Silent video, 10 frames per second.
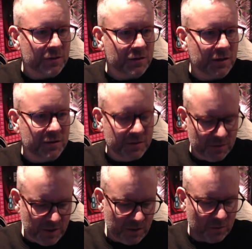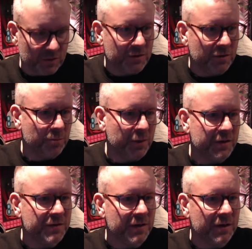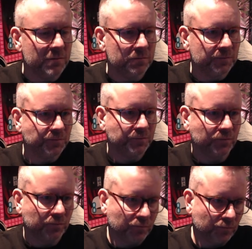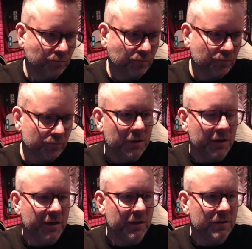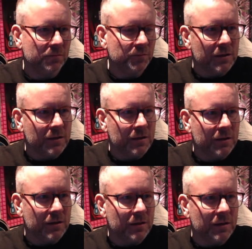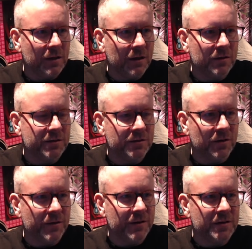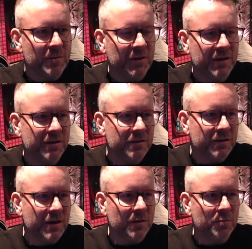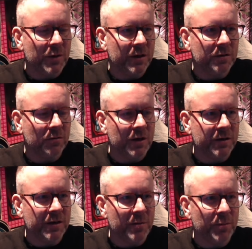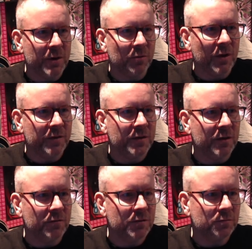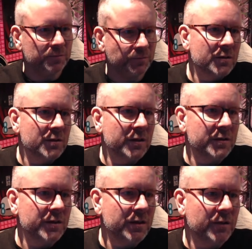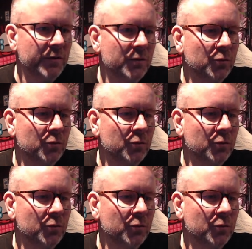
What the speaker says: So let's do that also. Paste it in. Clear. I'm going to start this application again by running npm run dev. So let's see if it